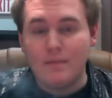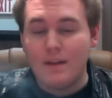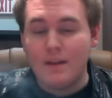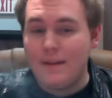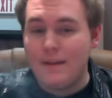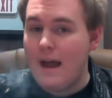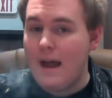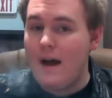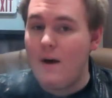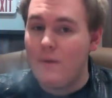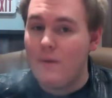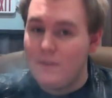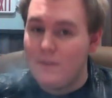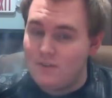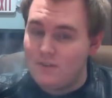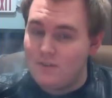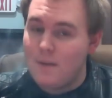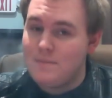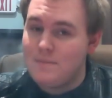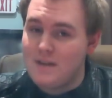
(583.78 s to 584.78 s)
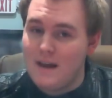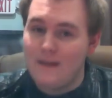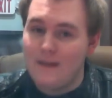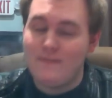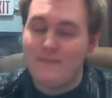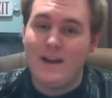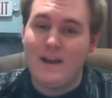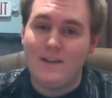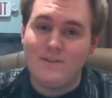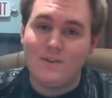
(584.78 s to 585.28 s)
Now the sub-tank
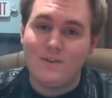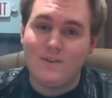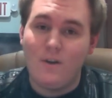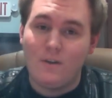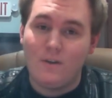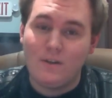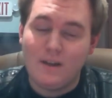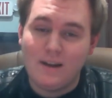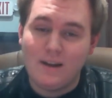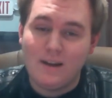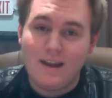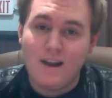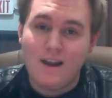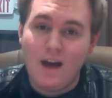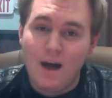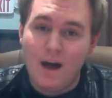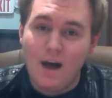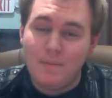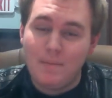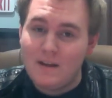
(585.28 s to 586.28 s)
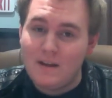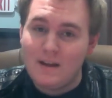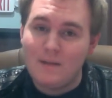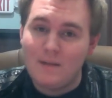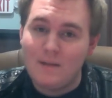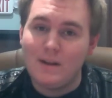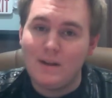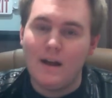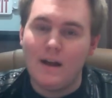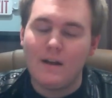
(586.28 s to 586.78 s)
fans are all going to get uppity
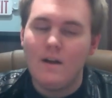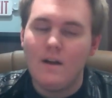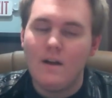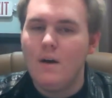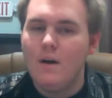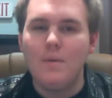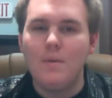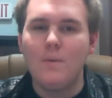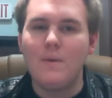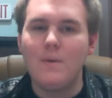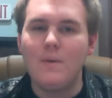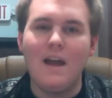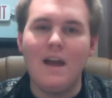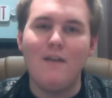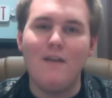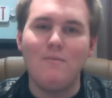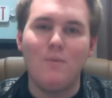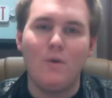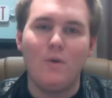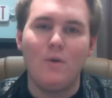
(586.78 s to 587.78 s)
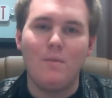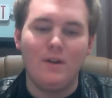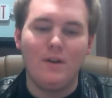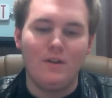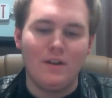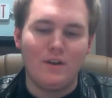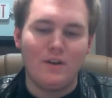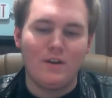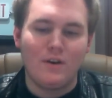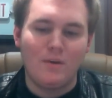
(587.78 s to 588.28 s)
and be like, but we have more
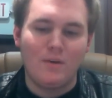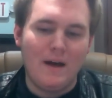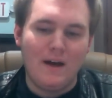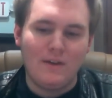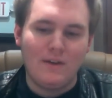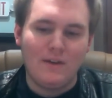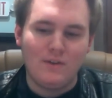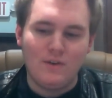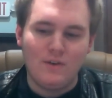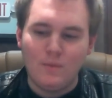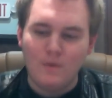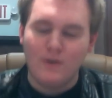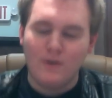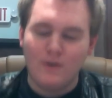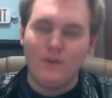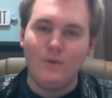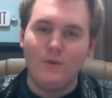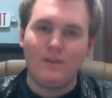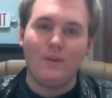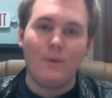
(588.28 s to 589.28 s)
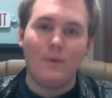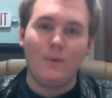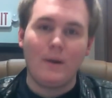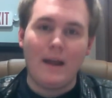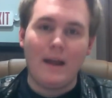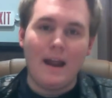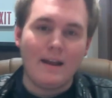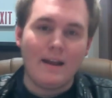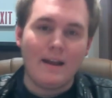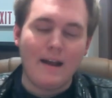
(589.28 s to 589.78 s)
milliliter capacity. We're using
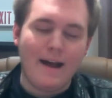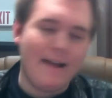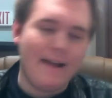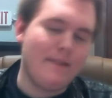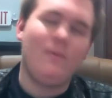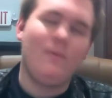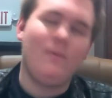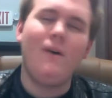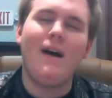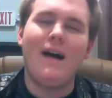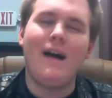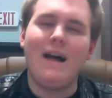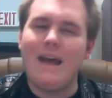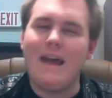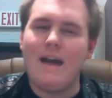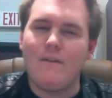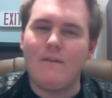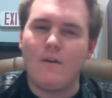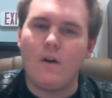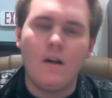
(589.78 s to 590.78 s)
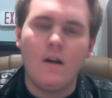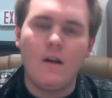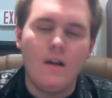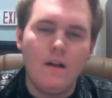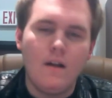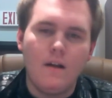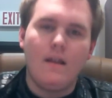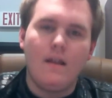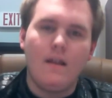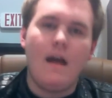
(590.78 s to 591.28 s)
organic cotton. Whatever.
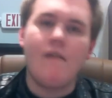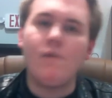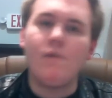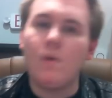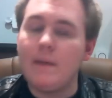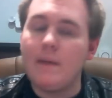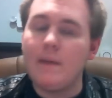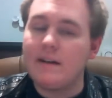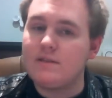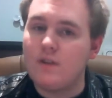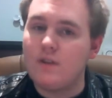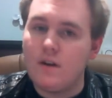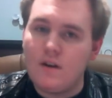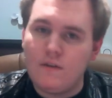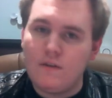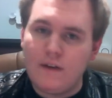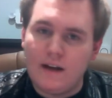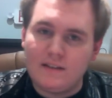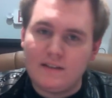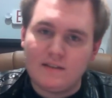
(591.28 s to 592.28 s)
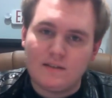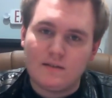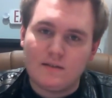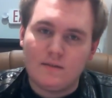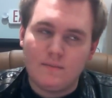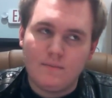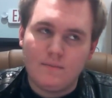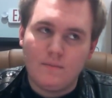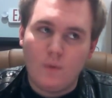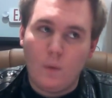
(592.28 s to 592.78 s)
Everyone makes good devices.
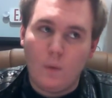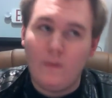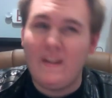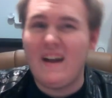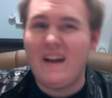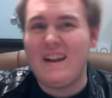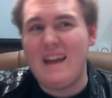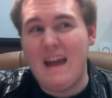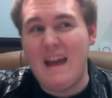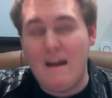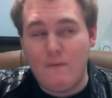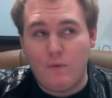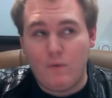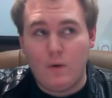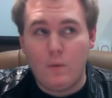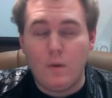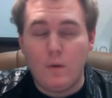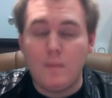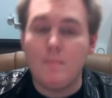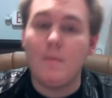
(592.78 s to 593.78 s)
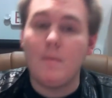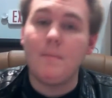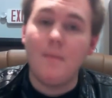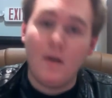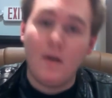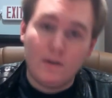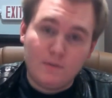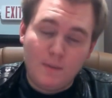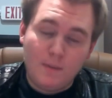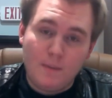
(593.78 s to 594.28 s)
Well, not everyone, but
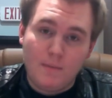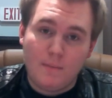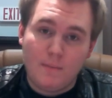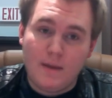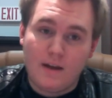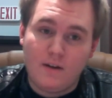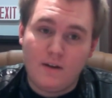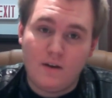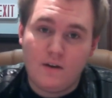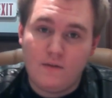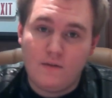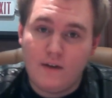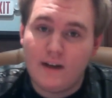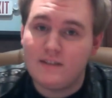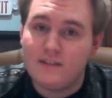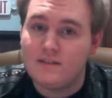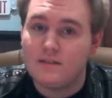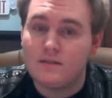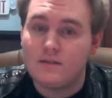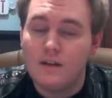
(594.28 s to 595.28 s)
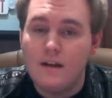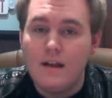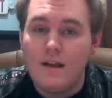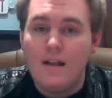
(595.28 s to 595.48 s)
most people make good devices.